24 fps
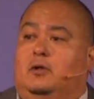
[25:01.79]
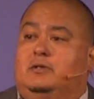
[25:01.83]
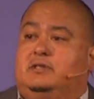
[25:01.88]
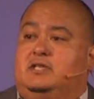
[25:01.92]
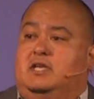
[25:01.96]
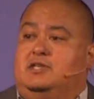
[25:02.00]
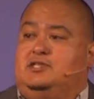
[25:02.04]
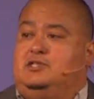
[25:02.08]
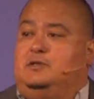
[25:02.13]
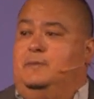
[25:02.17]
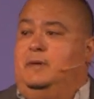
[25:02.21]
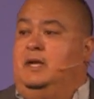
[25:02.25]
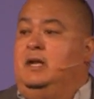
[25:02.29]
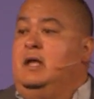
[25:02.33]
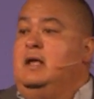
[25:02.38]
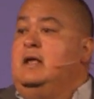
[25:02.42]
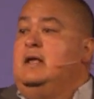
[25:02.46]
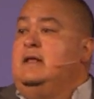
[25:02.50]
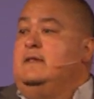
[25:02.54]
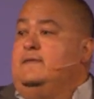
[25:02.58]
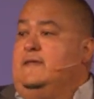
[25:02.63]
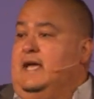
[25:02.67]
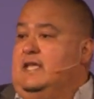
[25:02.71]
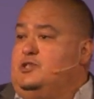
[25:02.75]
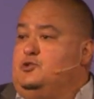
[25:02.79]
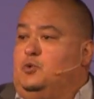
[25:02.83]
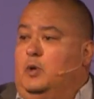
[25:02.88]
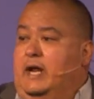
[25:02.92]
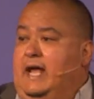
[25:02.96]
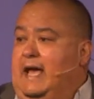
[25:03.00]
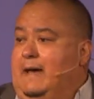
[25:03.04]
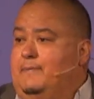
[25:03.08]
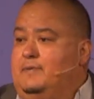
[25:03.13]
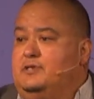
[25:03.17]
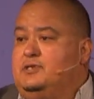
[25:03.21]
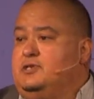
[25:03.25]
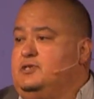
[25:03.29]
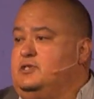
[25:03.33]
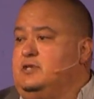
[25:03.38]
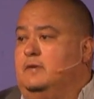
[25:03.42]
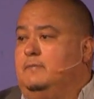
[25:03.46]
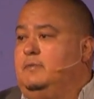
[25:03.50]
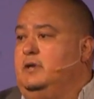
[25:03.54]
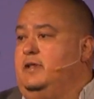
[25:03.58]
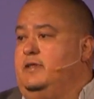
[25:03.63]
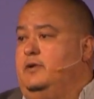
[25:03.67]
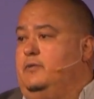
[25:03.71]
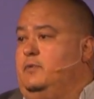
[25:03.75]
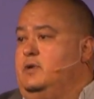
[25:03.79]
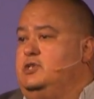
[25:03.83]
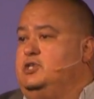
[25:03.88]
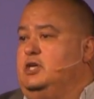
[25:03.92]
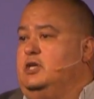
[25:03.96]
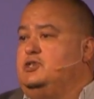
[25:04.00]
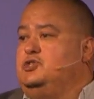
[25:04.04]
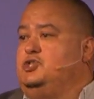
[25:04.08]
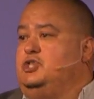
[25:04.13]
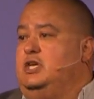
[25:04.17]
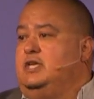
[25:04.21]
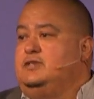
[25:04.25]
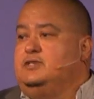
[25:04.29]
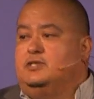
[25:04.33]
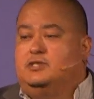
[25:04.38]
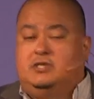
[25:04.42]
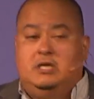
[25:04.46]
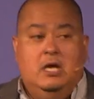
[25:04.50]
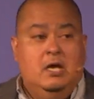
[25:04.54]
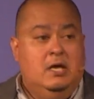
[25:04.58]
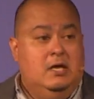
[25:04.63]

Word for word: Testament, that's what happens to somebody that rejects Jesus.